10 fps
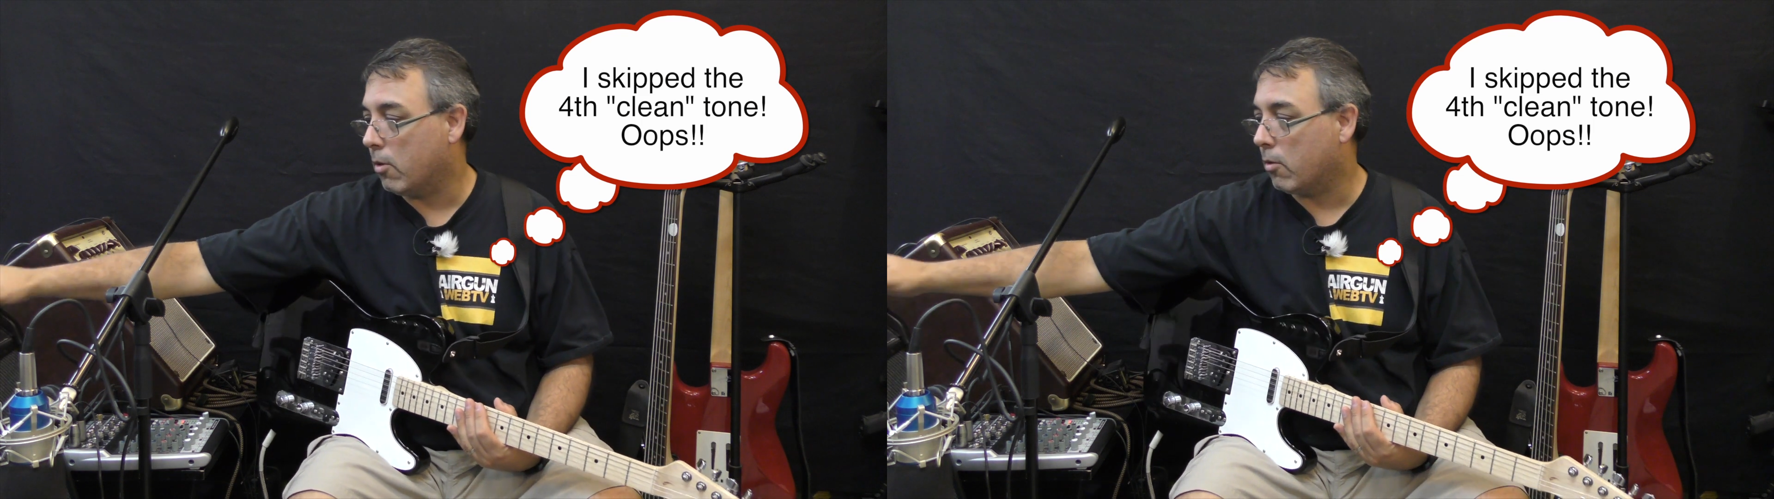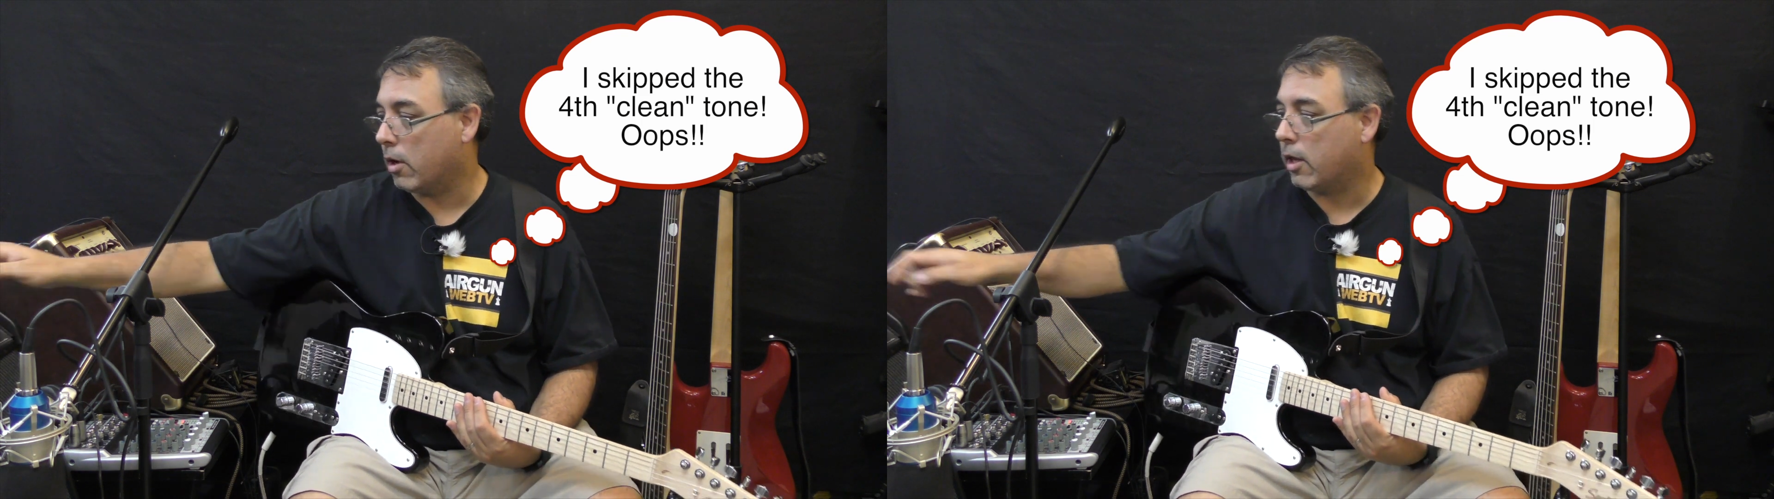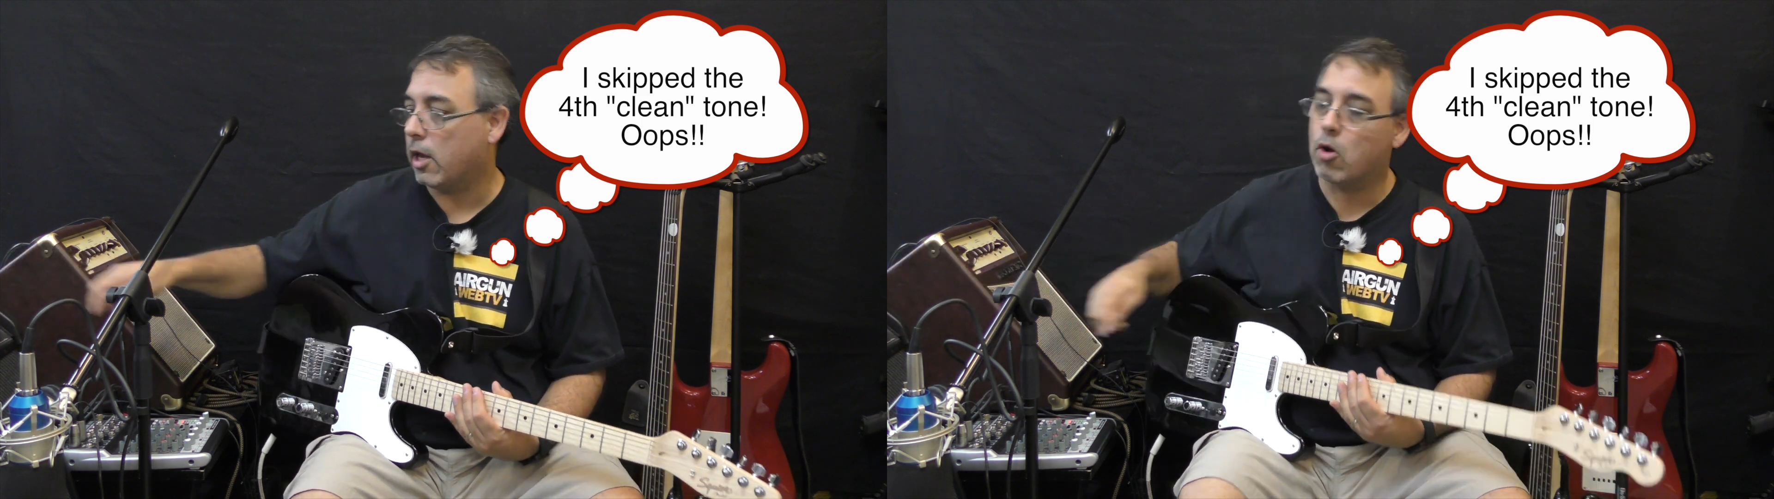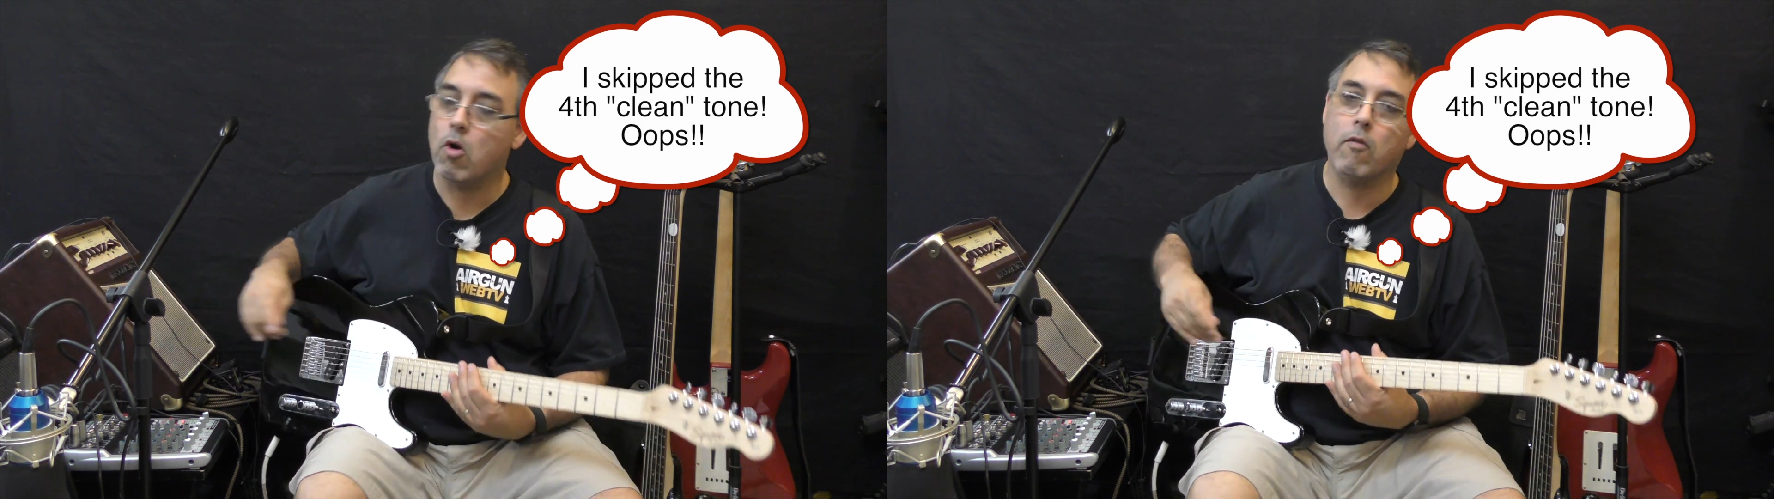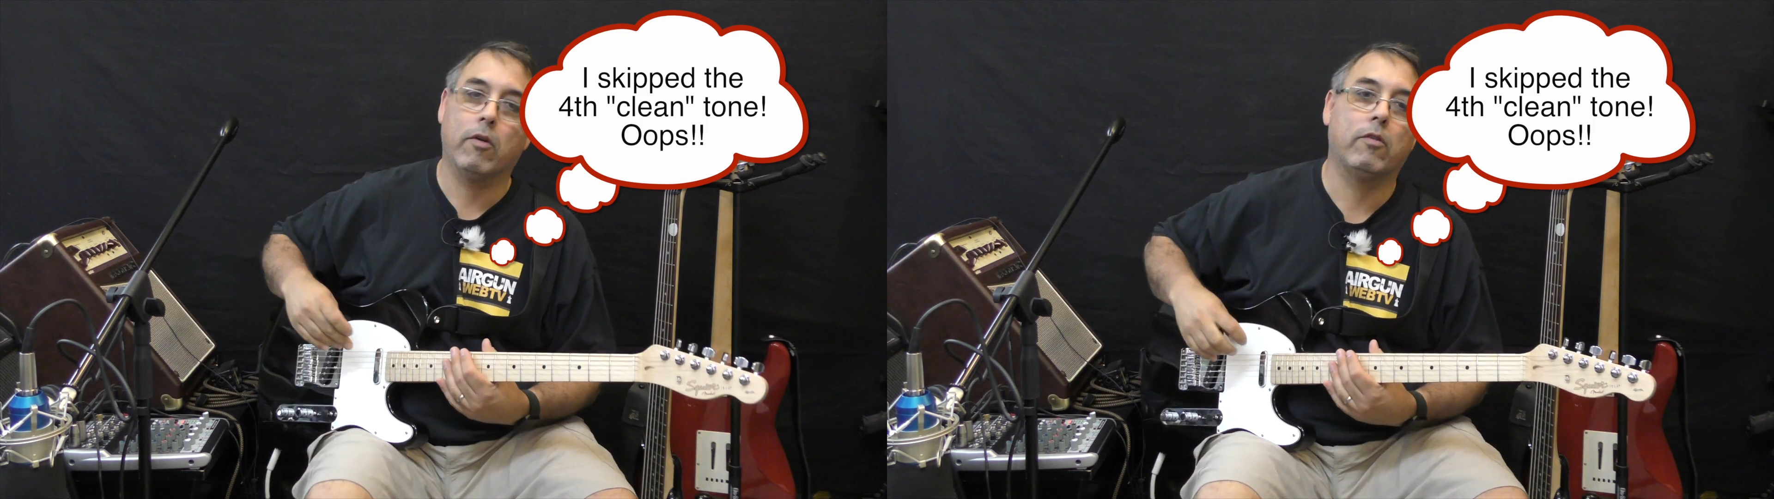We're going to kick
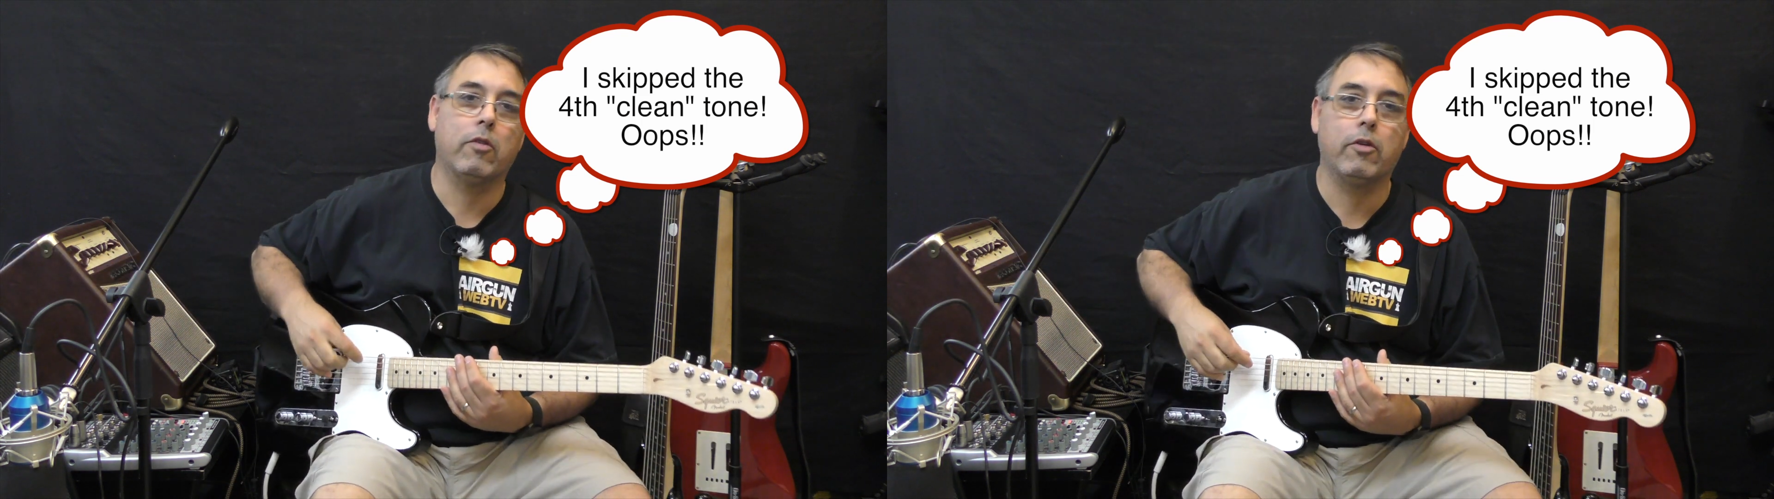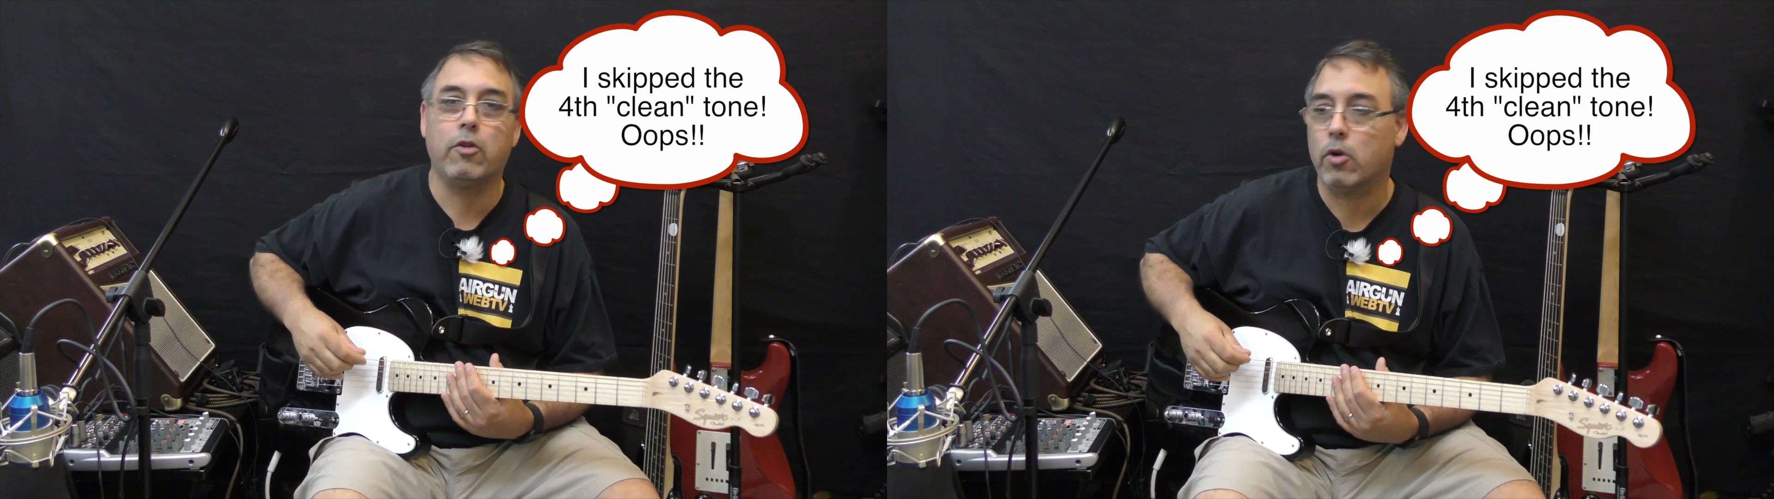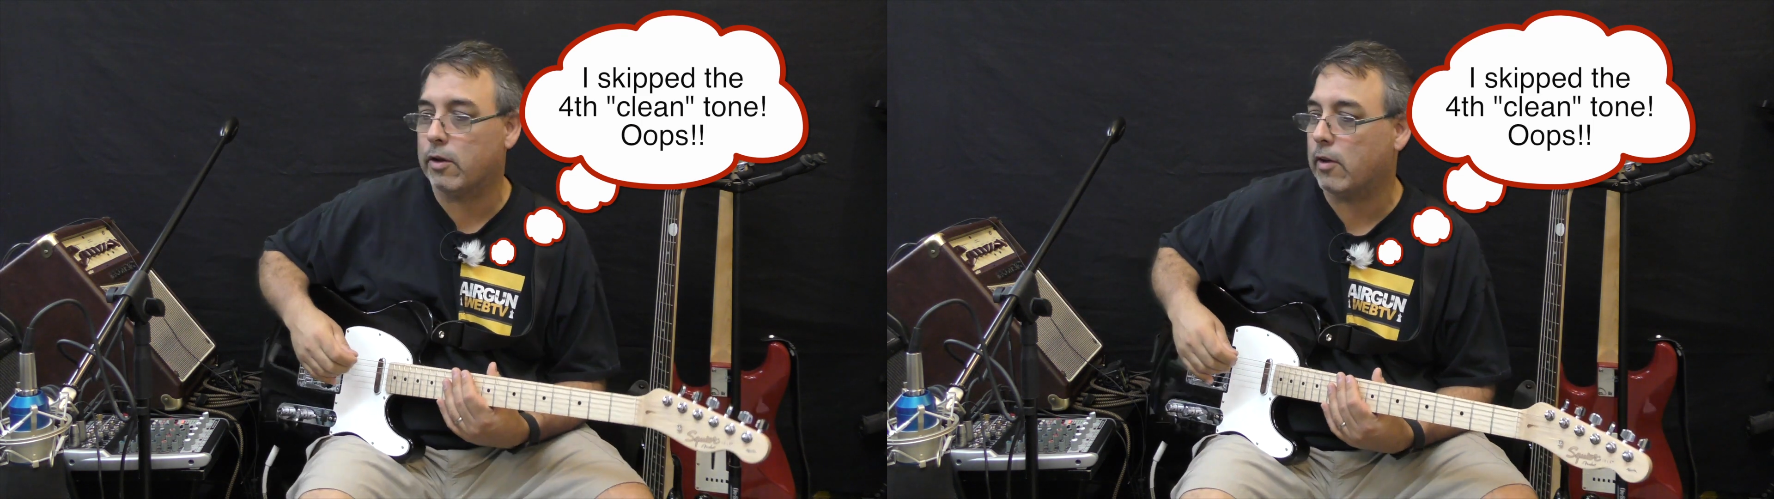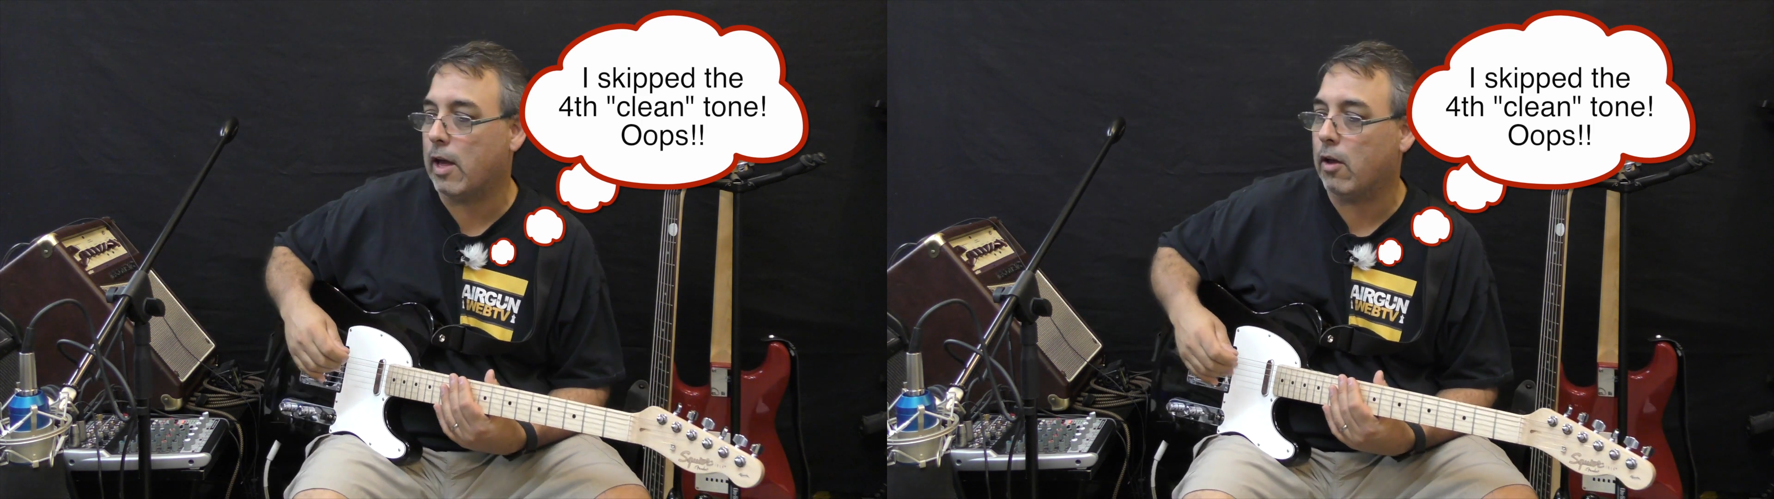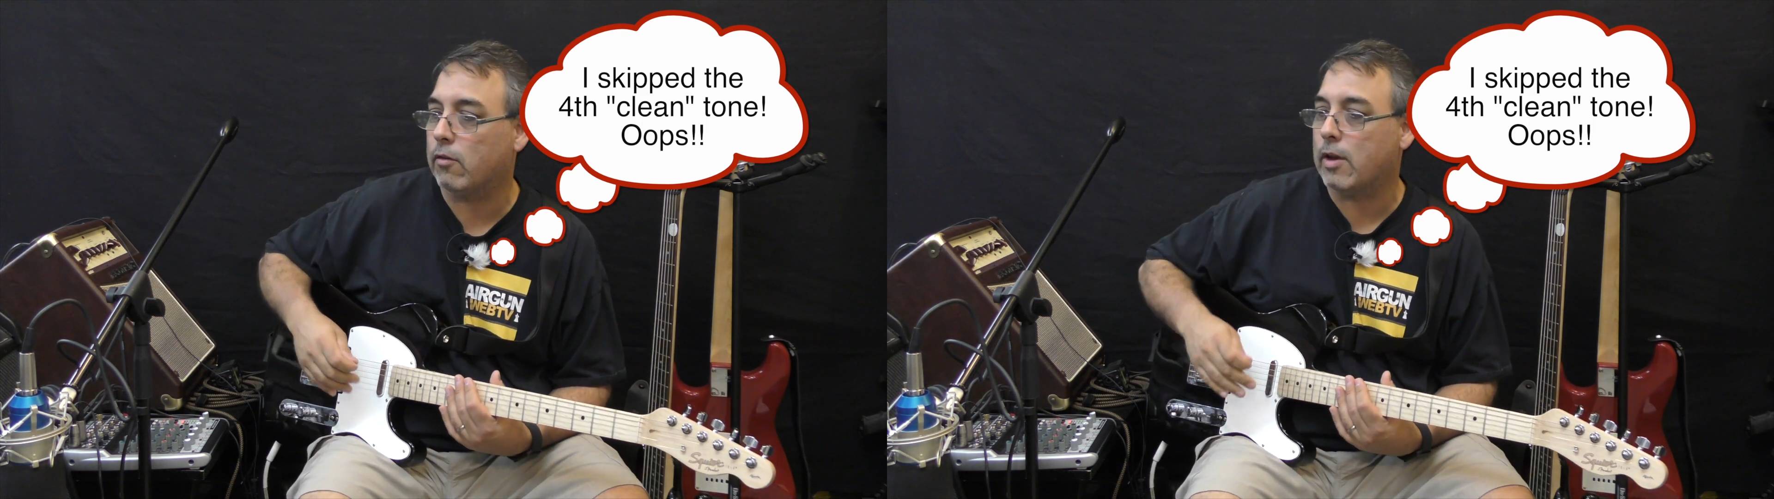over to the dirty sounds.